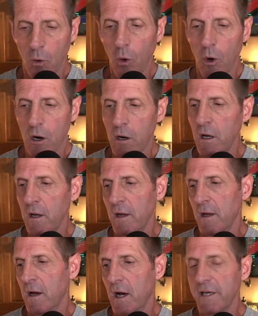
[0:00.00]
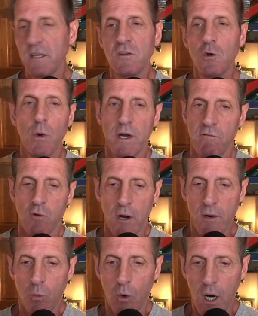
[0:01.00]
Or I can do whatever
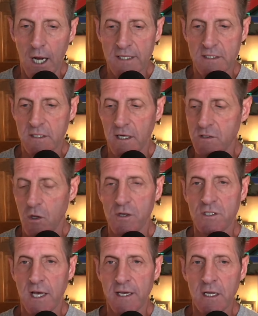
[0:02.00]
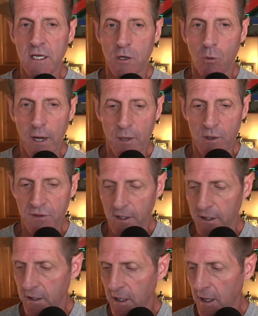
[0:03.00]
I want as long as I can get away with
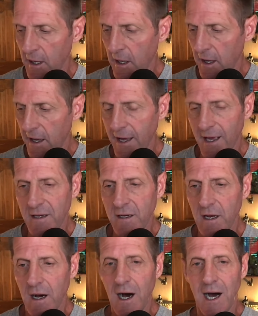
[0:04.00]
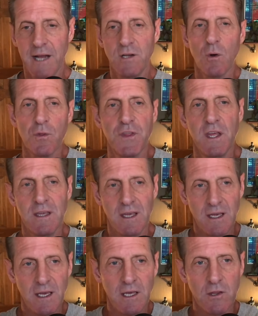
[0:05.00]
it. And I don't think
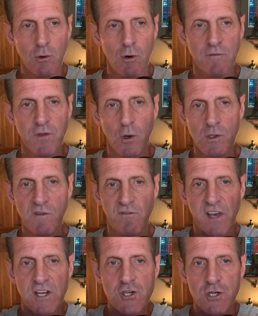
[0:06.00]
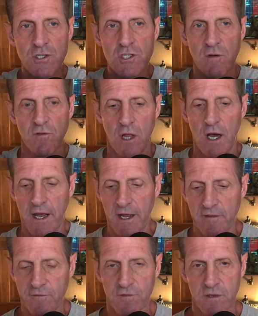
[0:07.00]
either of those visions of
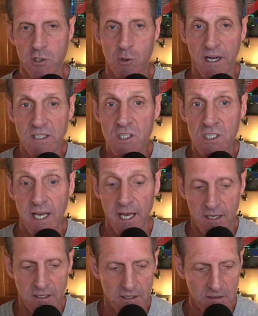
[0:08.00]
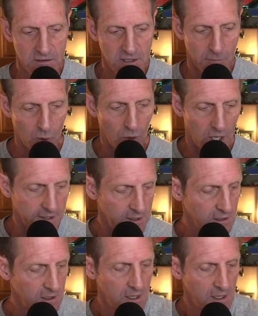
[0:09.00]
life transcend, number one.